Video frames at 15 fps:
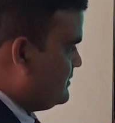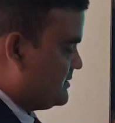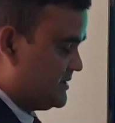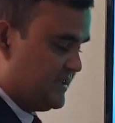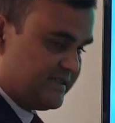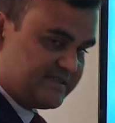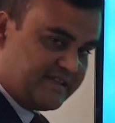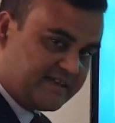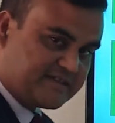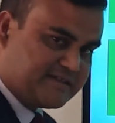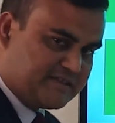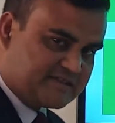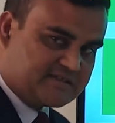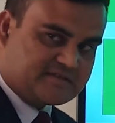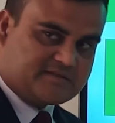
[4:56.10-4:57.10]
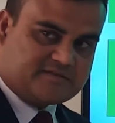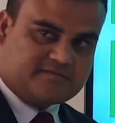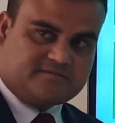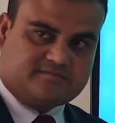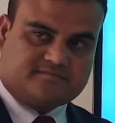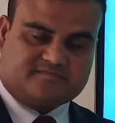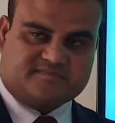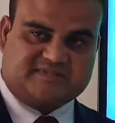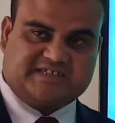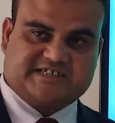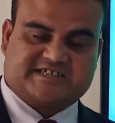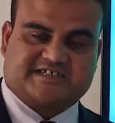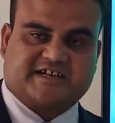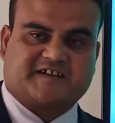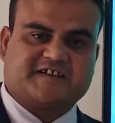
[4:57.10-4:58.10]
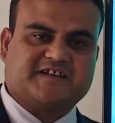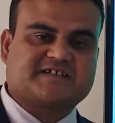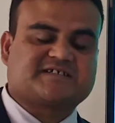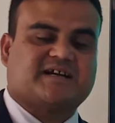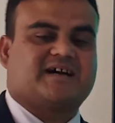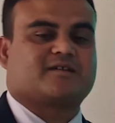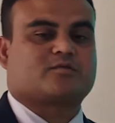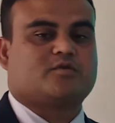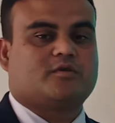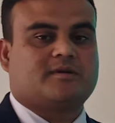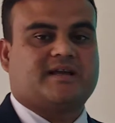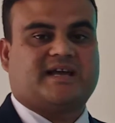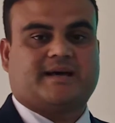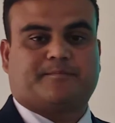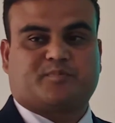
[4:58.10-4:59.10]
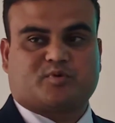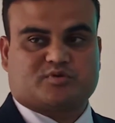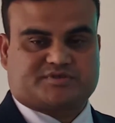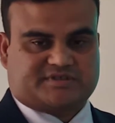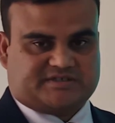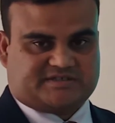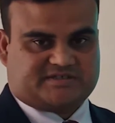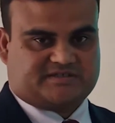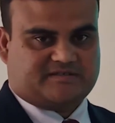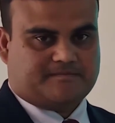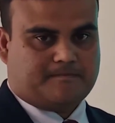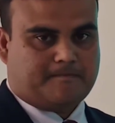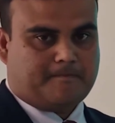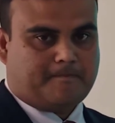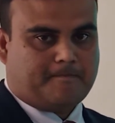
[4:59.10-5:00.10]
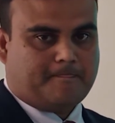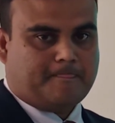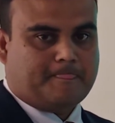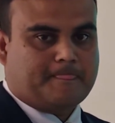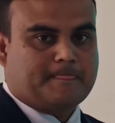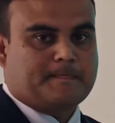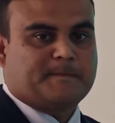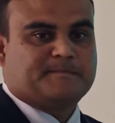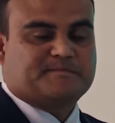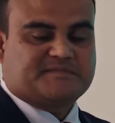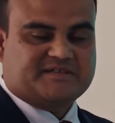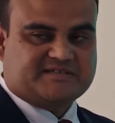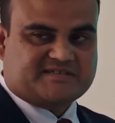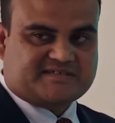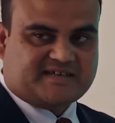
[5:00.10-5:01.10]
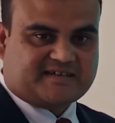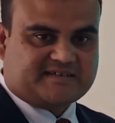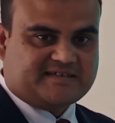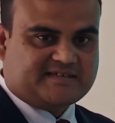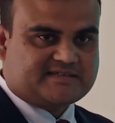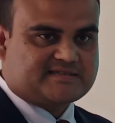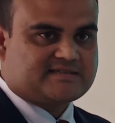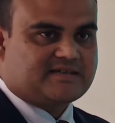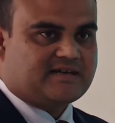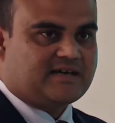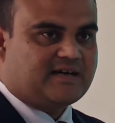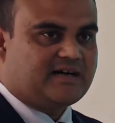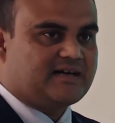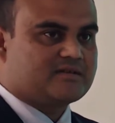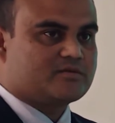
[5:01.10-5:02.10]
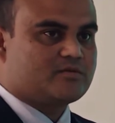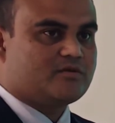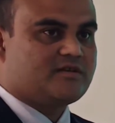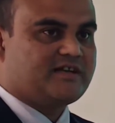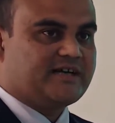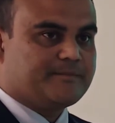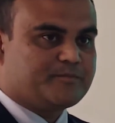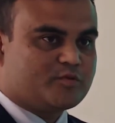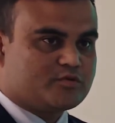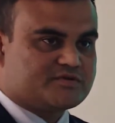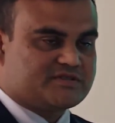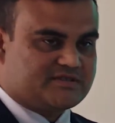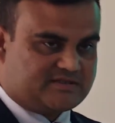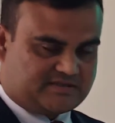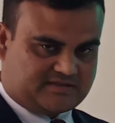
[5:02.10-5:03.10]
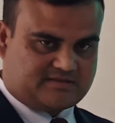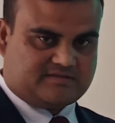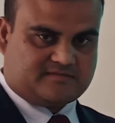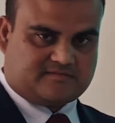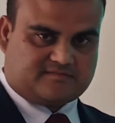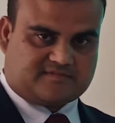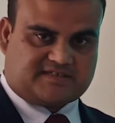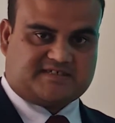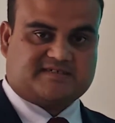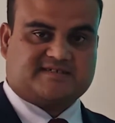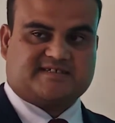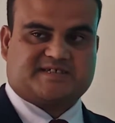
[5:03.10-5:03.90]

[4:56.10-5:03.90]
the techniques. These techniques are called approaches. These techniques are called approaches, that is